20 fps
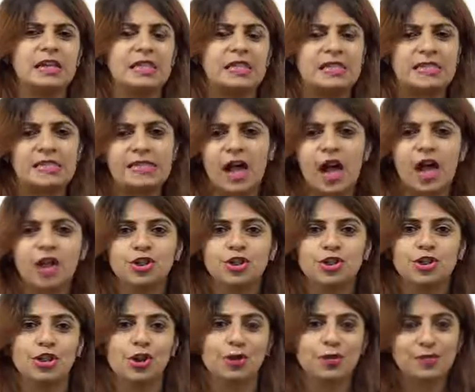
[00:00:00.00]

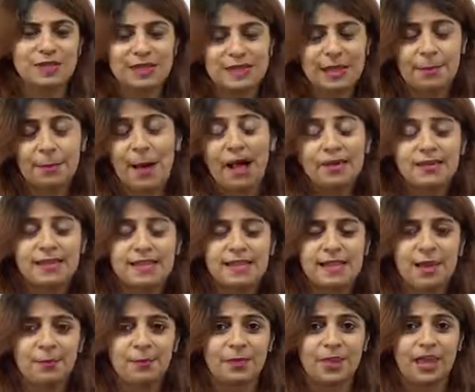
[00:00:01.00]
discussion about
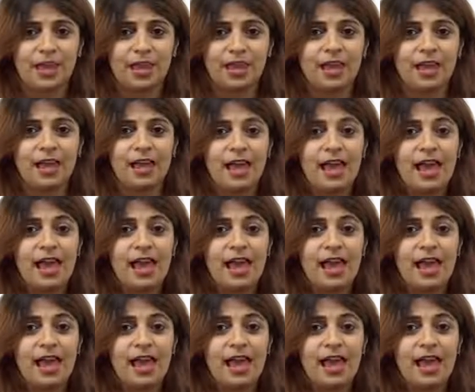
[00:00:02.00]
something,